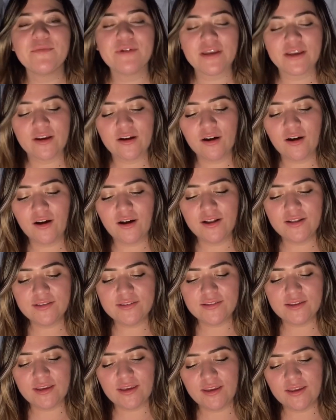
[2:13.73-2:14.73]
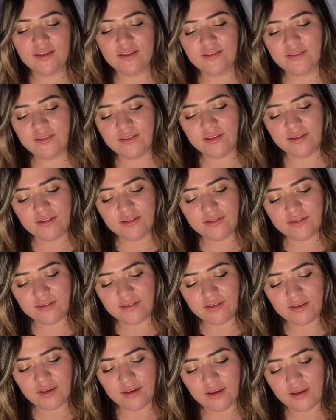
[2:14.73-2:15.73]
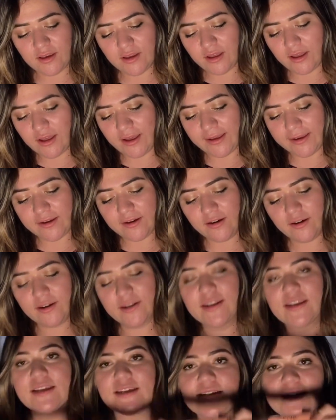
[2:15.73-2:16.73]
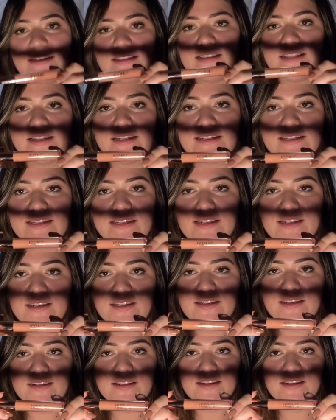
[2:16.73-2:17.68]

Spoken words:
we got is this iconic London.